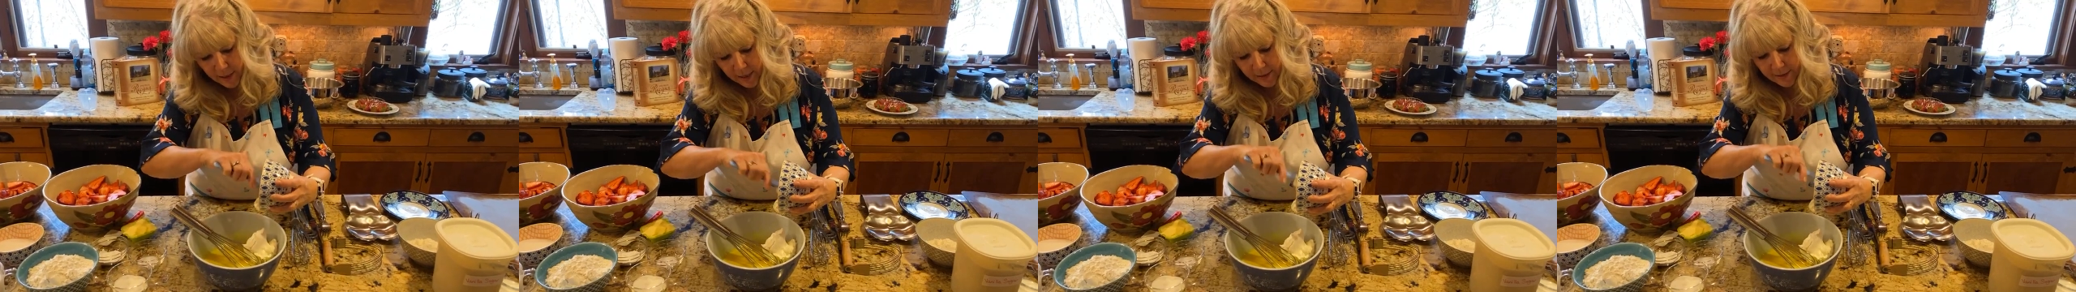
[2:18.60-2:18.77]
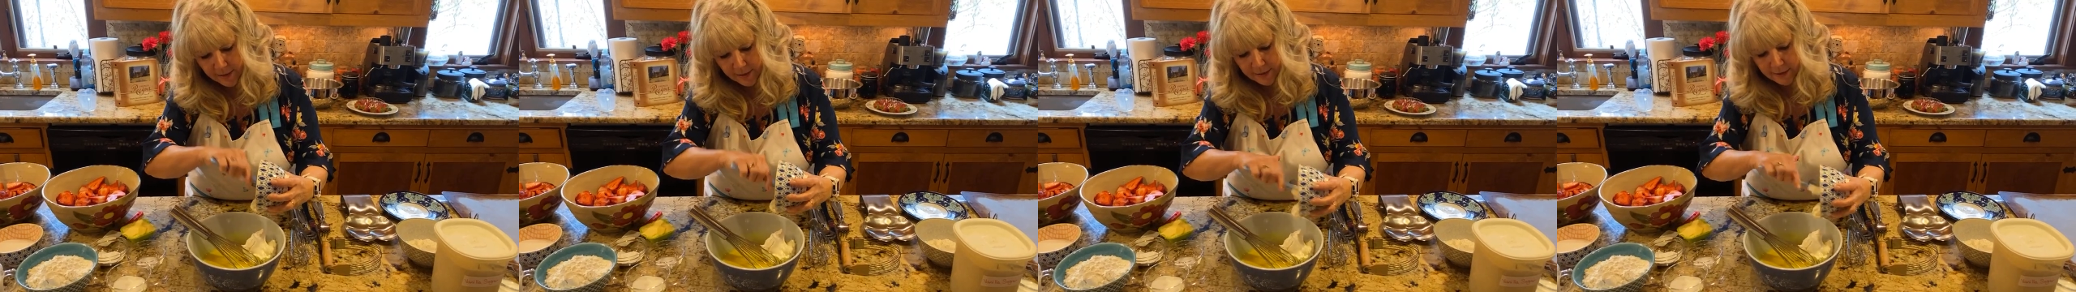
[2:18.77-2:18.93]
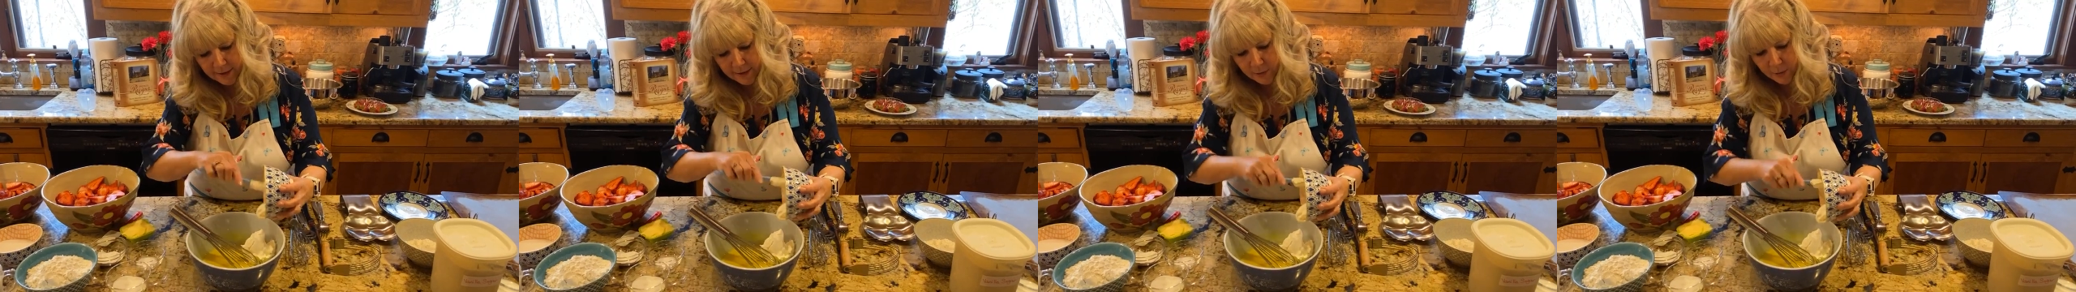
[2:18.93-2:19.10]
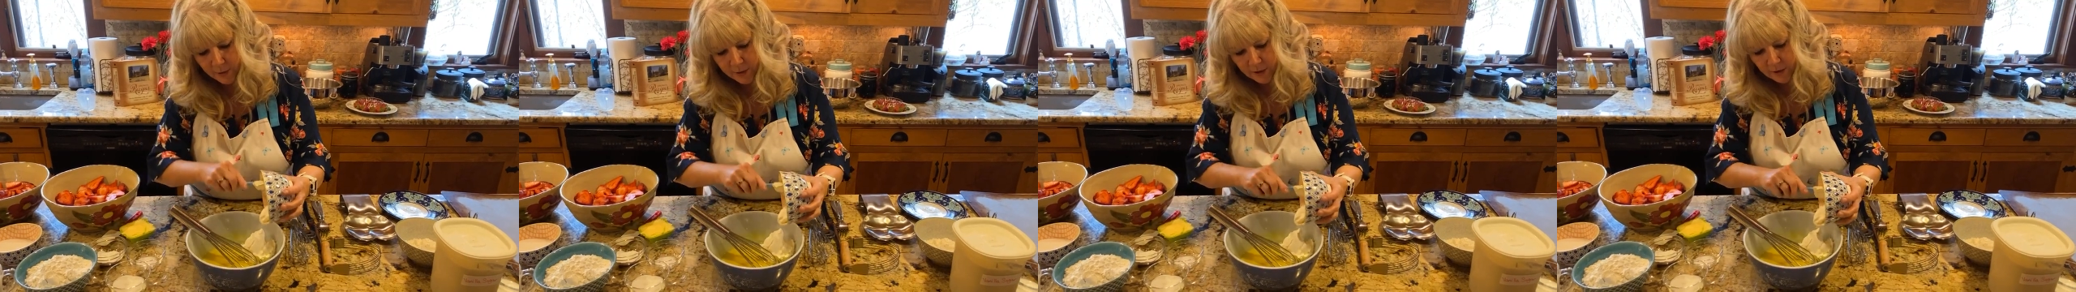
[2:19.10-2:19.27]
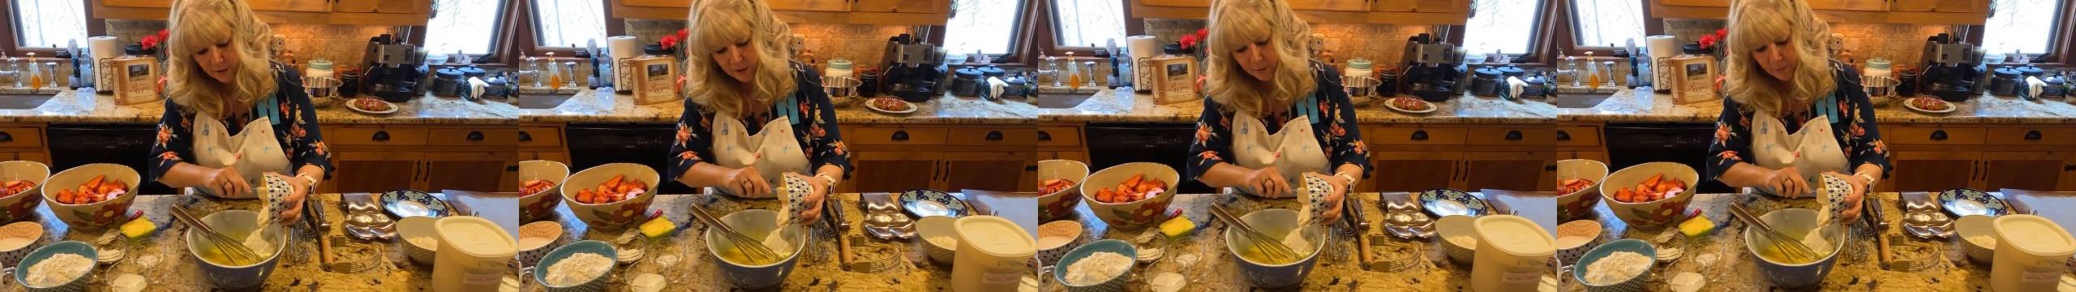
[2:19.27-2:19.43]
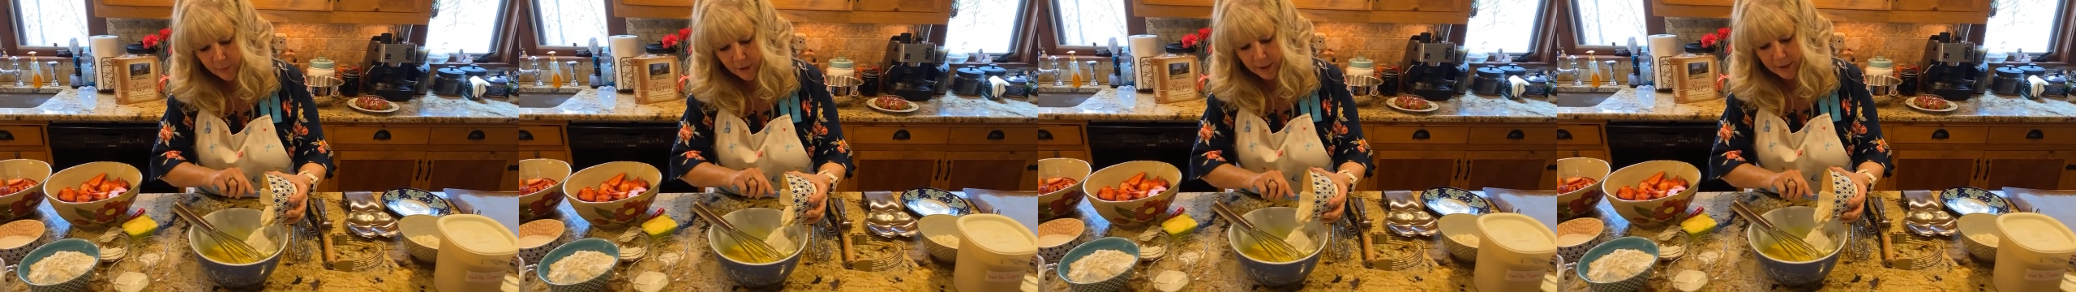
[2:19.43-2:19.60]
And this is what's
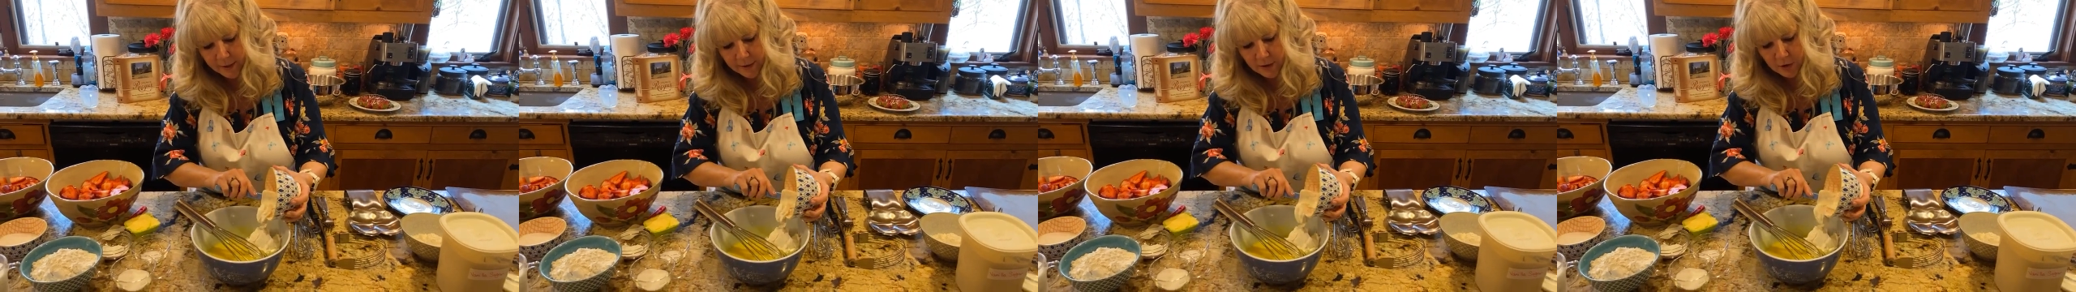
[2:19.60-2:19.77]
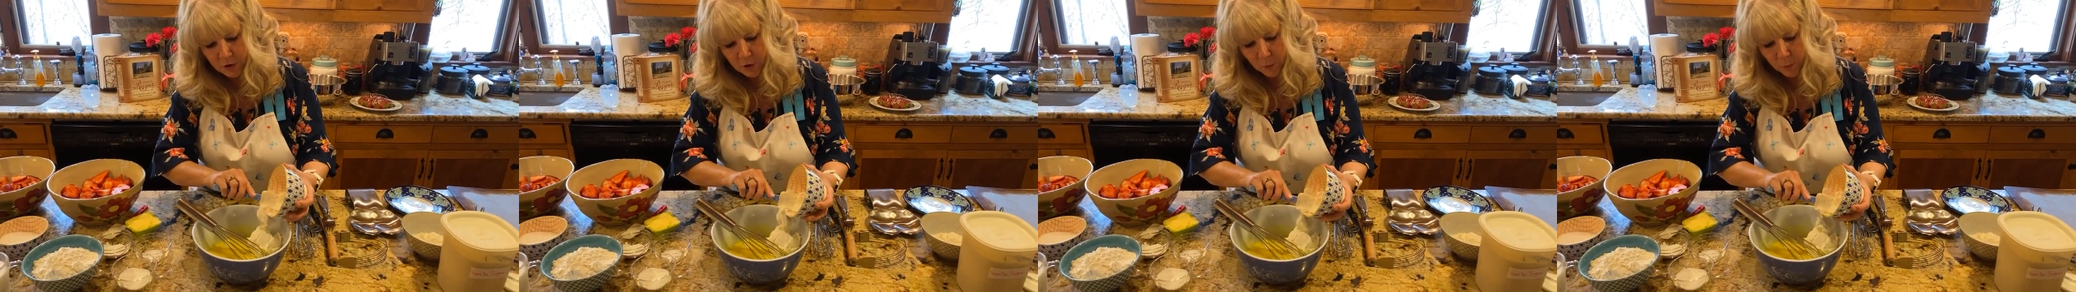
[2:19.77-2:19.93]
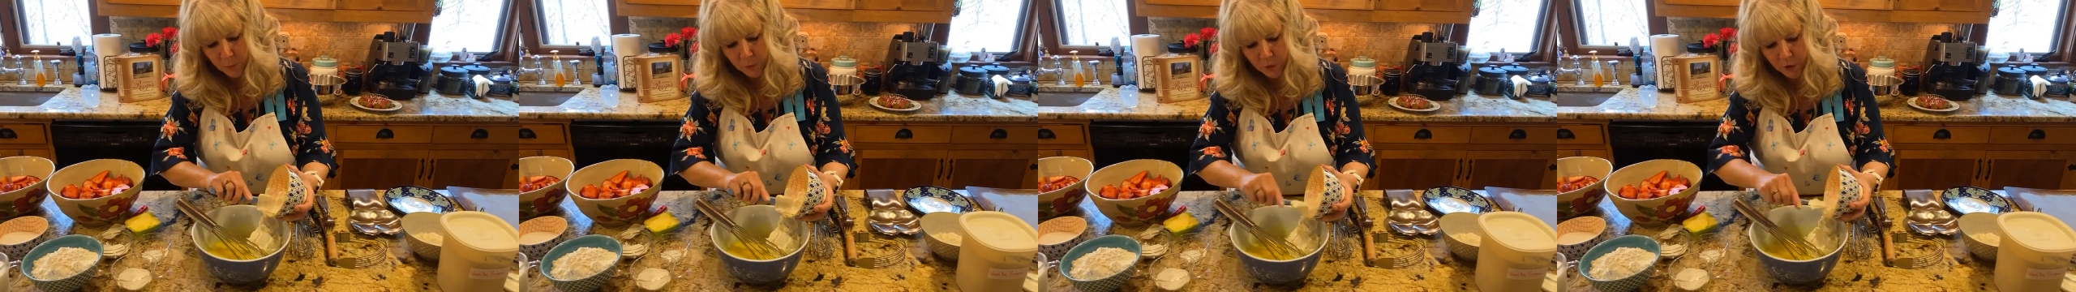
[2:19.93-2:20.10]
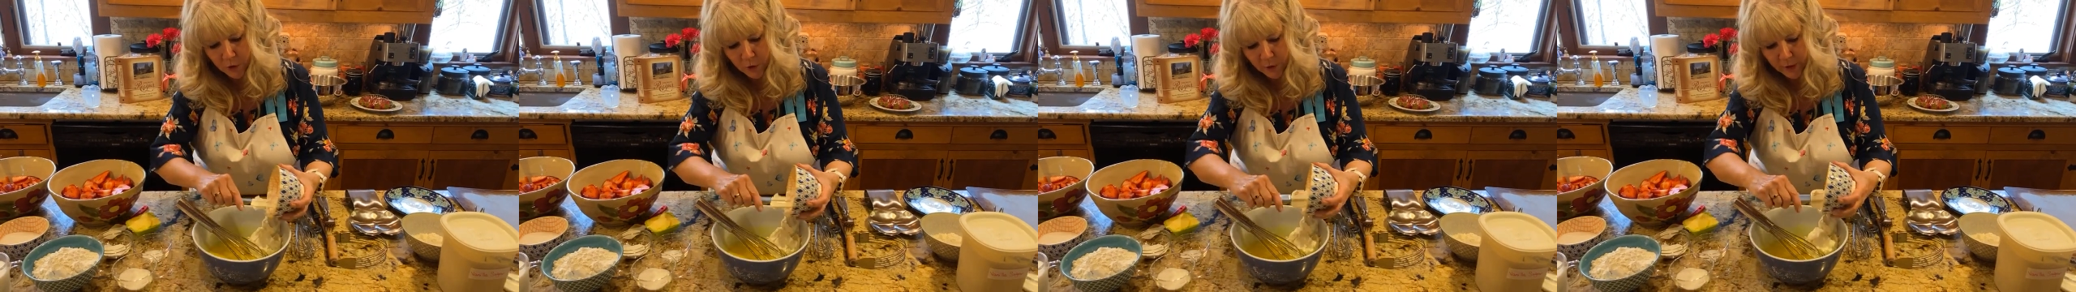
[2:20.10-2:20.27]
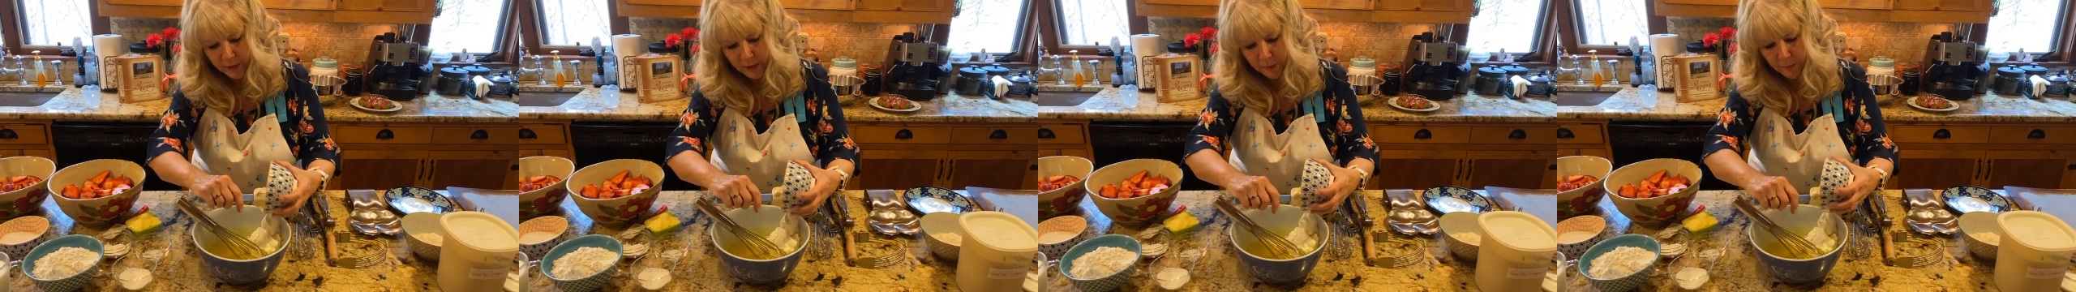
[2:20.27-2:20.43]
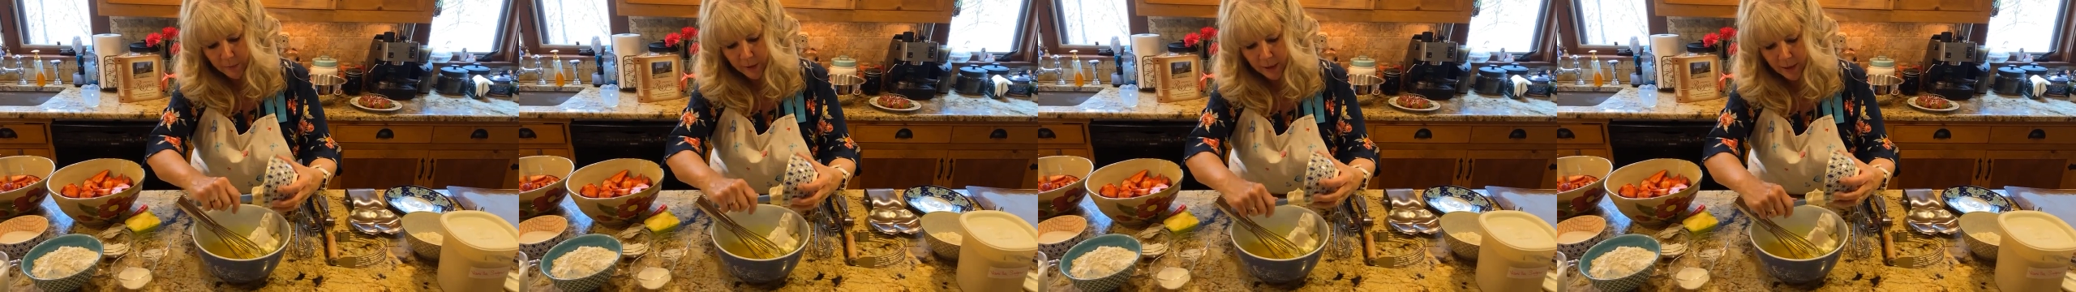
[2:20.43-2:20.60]
gonna make it super
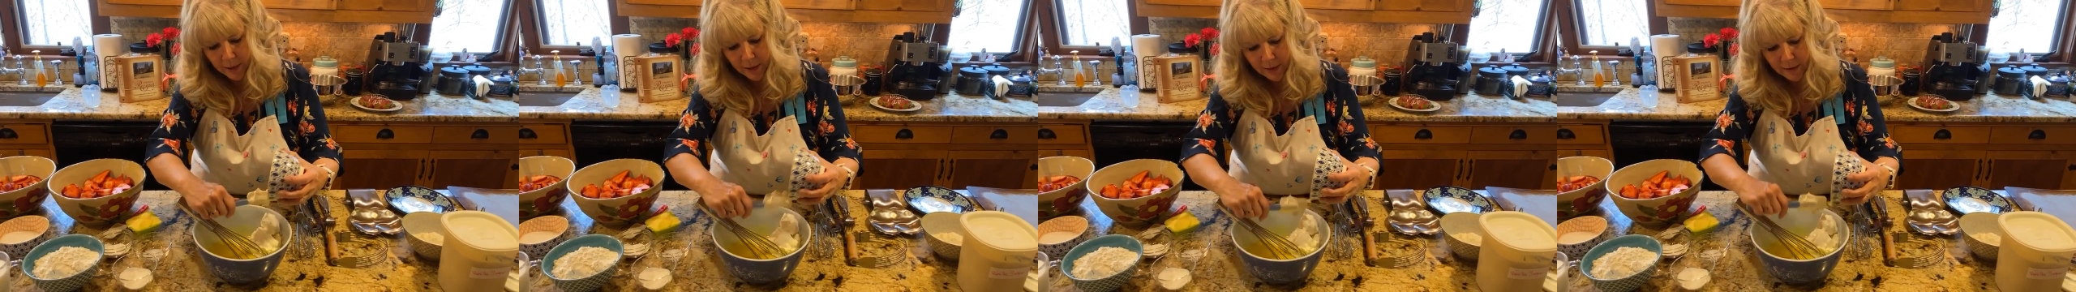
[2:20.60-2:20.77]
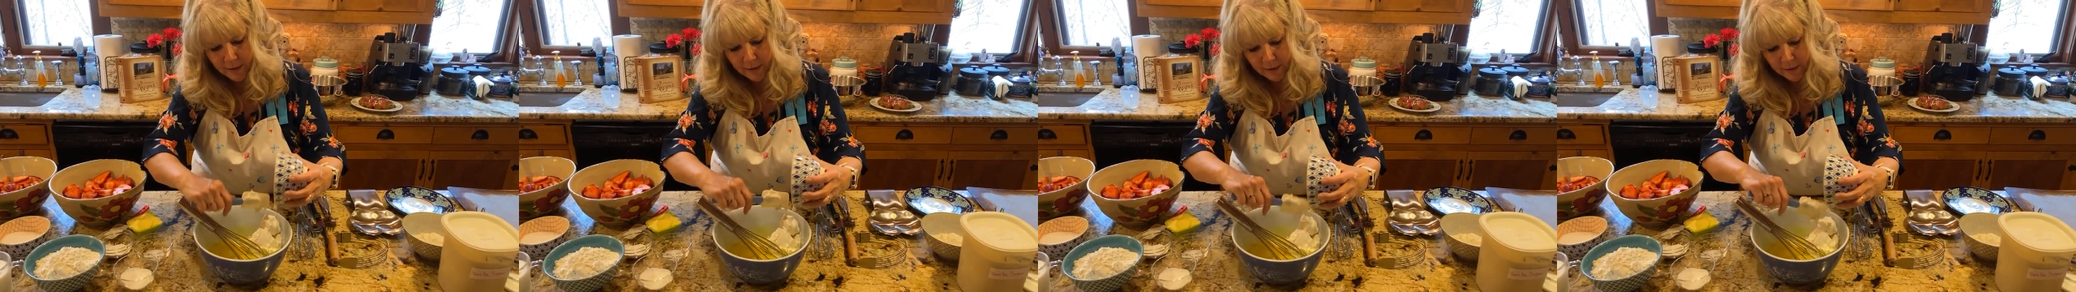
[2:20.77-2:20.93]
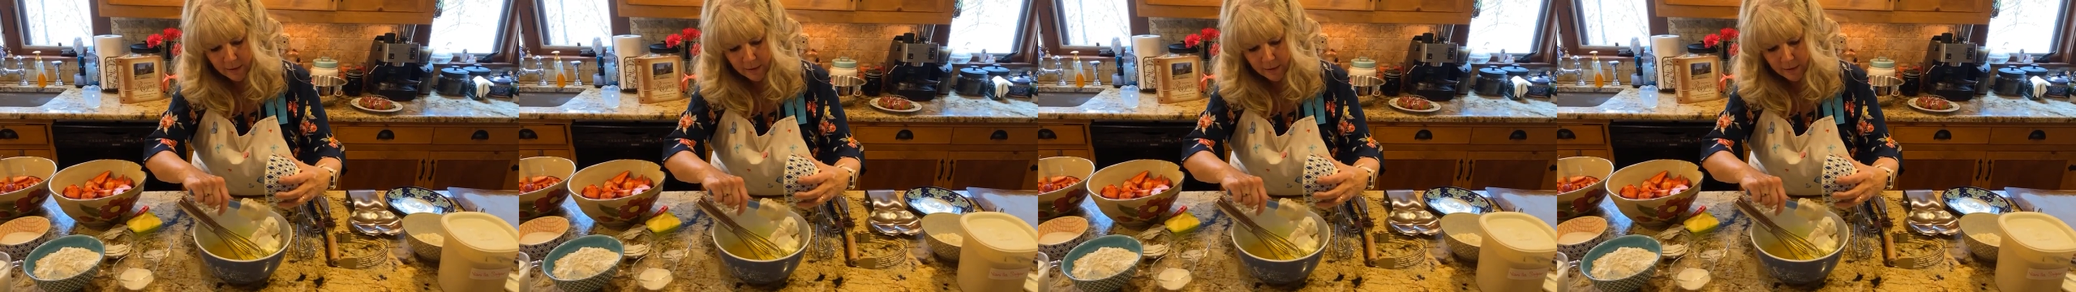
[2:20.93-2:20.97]
creamy.